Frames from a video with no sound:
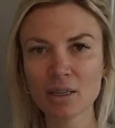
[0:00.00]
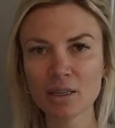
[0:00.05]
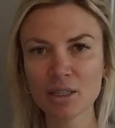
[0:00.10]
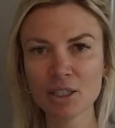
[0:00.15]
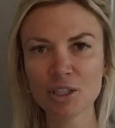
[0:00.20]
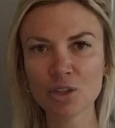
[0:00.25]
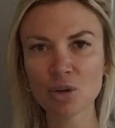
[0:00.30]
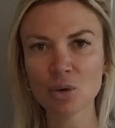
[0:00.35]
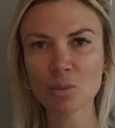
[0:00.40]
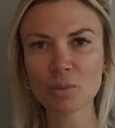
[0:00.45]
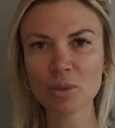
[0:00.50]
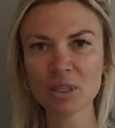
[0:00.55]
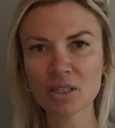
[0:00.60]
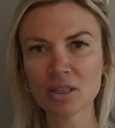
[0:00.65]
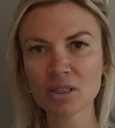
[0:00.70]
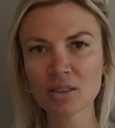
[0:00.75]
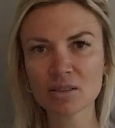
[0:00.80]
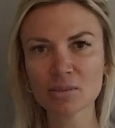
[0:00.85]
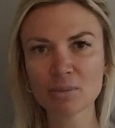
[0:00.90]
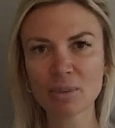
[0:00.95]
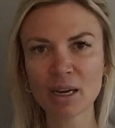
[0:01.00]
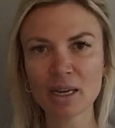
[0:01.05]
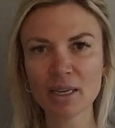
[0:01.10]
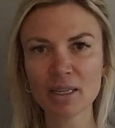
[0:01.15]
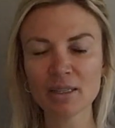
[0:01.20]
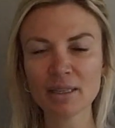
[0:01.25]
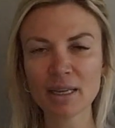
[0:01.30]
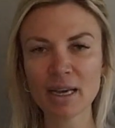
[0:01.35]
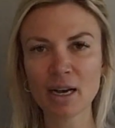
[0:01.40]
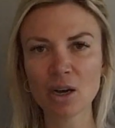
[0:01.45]
because
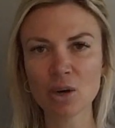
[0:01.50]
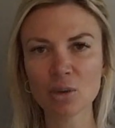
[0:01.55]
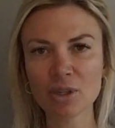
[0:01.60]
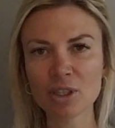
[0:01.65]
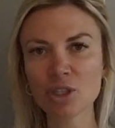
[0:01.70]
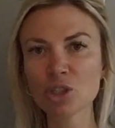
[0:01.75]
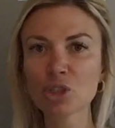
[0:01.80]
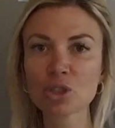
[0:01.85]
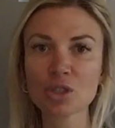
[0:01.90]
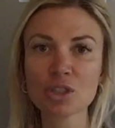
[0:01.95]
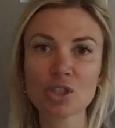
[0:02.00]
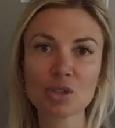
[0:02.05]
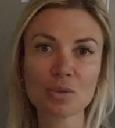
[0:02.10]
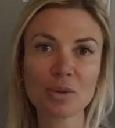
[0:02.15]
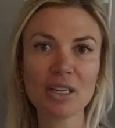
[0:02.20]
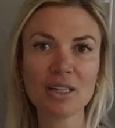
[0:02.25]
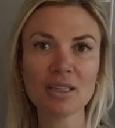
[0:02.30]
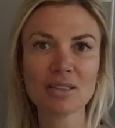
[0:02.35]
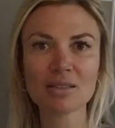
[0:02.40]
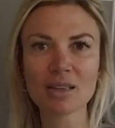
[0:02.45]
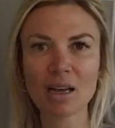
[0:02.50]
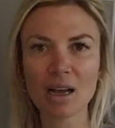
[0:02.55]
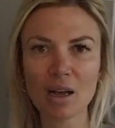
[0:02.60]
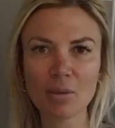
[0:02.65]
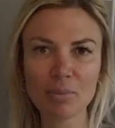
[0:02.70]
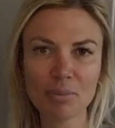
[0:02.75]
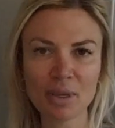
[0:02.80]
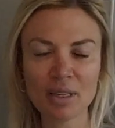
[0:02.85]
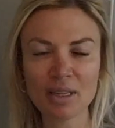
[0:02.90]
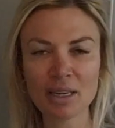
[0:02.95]
my now interest rate is
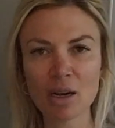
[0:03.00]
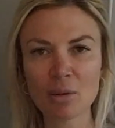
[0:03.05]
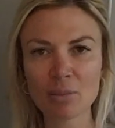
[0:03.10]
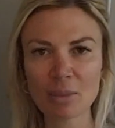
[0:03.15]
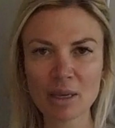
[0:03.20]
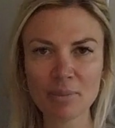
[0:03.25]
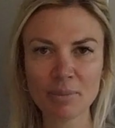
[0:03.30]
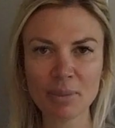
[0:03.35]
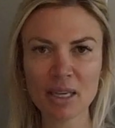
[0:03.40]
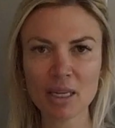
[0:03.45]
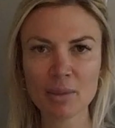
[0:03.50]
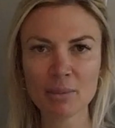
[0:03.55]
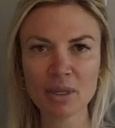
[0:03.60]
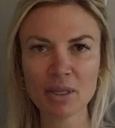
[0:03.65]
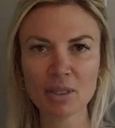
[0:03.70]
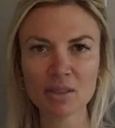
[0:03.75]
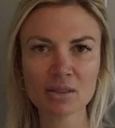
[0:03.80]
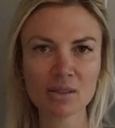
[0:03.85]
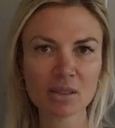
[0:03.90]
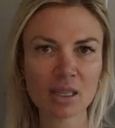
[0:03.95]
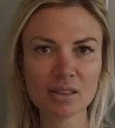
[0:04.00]
up and now my payments,